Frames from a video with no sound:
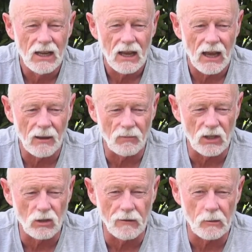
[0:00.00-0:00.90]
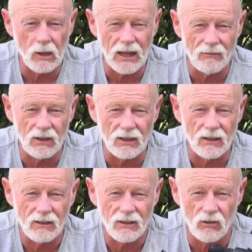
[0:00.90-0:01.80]
It's all very well having
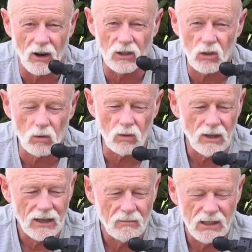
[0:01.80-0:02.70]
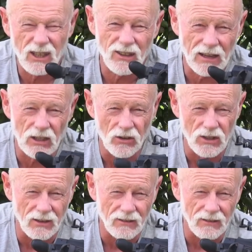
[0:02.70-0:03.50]
the right tool, but you're going to know how to use it.